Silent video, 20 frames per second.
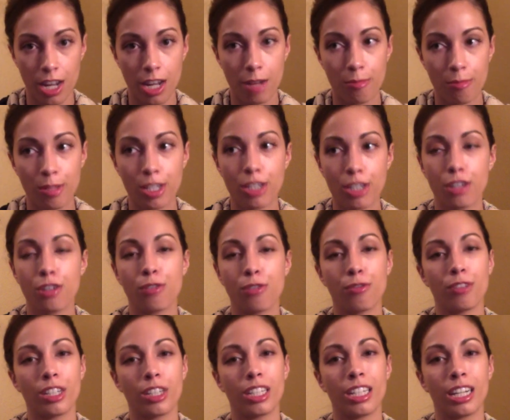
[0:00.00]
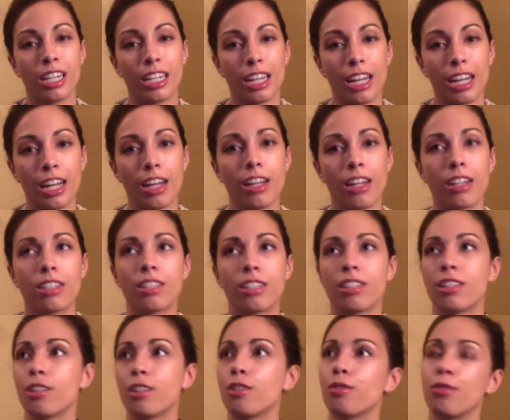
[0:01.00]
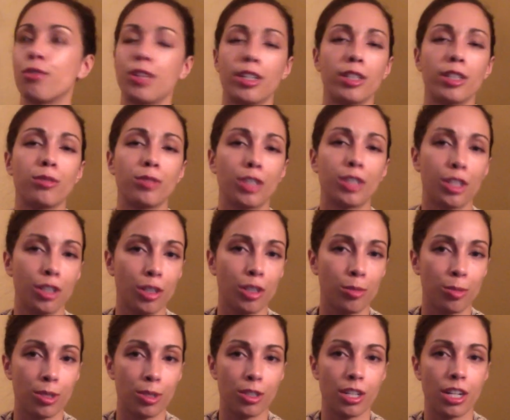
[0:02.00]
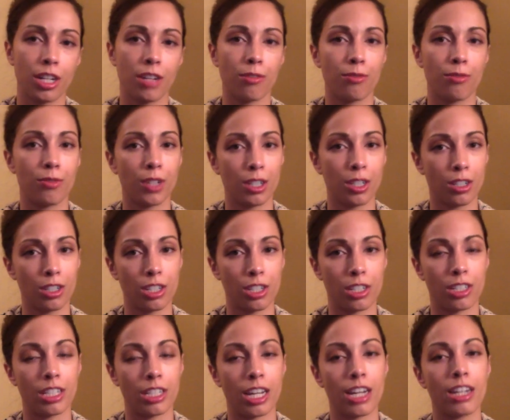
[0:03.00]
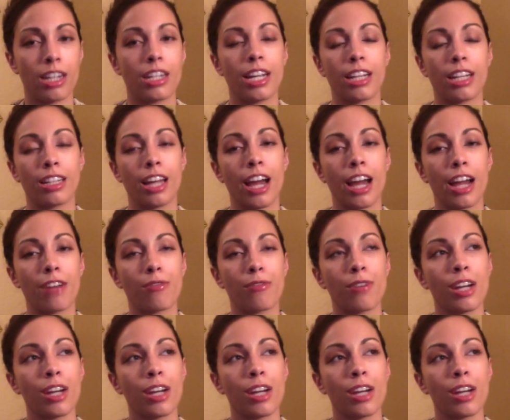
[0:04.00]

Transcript: meaning you feel like it's interfering with your ability to function day-to-day life,